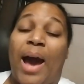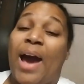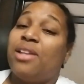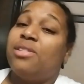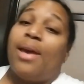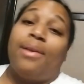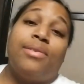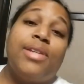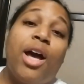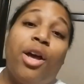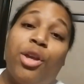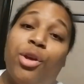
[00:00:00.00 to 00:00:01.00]
I just had to
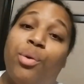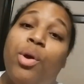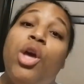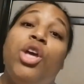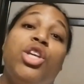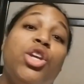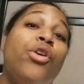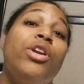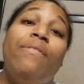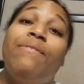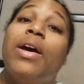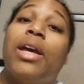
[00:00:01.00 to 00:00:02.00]
tell you, you're
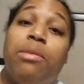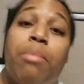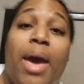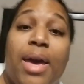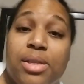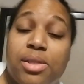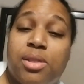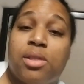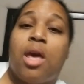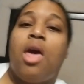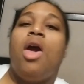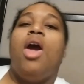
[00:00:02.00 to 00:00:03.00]
in a fucking
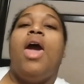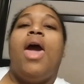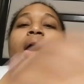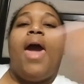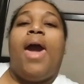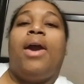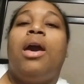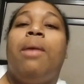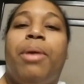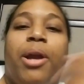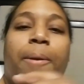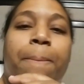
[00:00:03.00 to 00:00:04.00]
mess. And
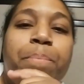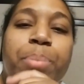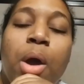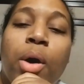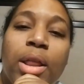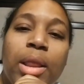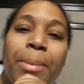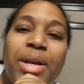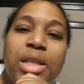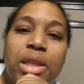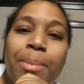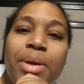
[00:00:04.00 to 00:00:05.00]
come here. Okay, let
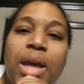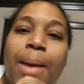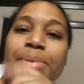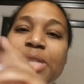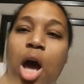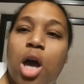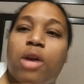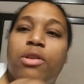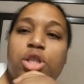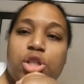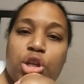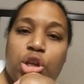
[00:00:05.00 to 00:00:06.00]
me, I'm
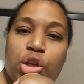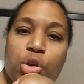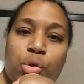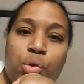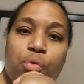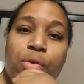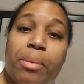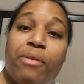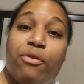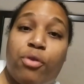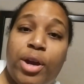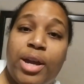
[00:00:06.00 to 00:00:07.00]
talking to you from a
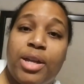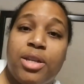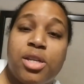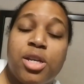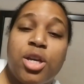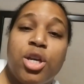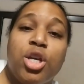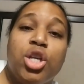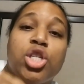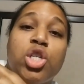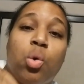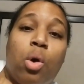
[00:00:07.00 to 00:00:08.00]
friend
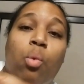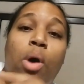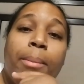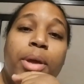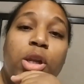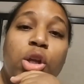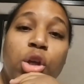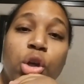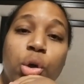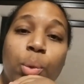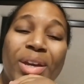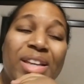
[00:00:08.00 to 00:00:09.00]
to a woman
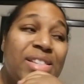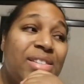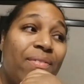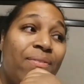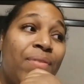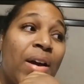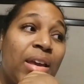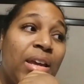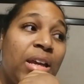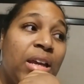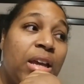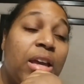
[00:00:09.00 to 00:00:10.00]
who is
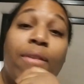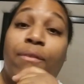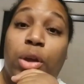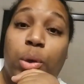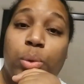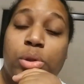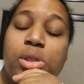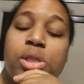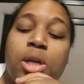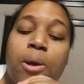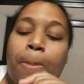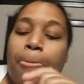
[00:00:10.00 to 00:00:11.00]
fucking
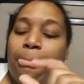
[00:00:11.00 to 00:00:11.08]
confused.